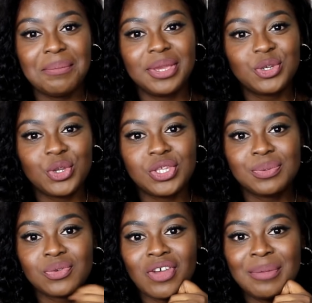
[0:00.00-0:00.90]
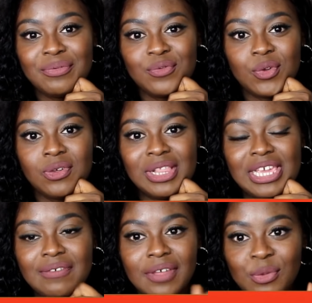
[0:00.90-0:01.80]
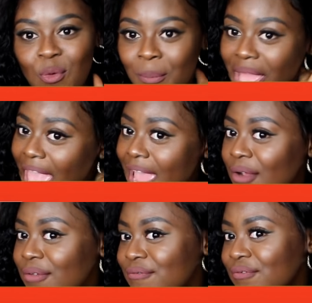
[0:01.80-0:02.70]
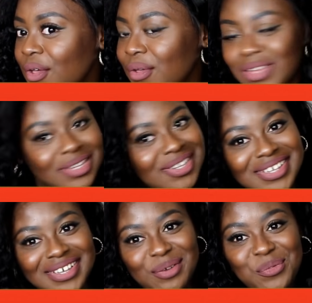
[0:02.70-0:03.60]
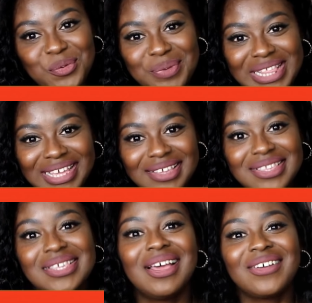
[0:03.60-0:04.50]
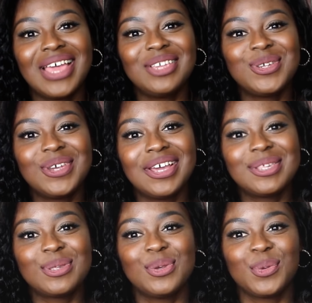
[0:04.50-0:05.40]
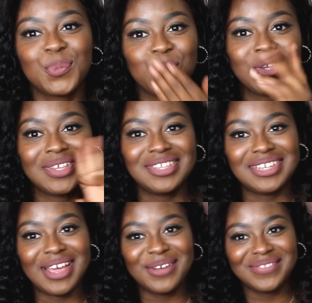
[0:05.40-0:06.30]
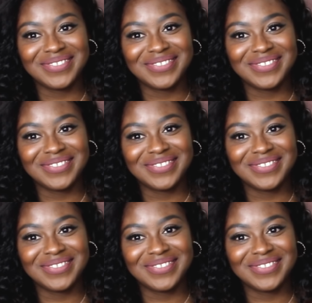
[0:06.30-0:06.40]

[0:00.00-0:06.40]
Make sure you subscribe before you leave, and all my hair info will be linked. I'll catch you guys soon. Ciao.